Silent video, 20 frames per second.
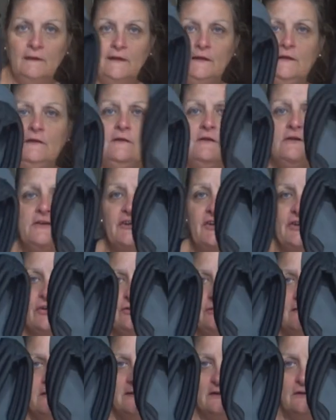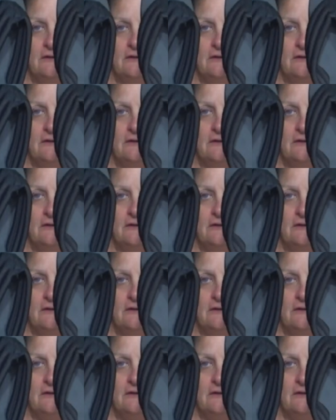They look cute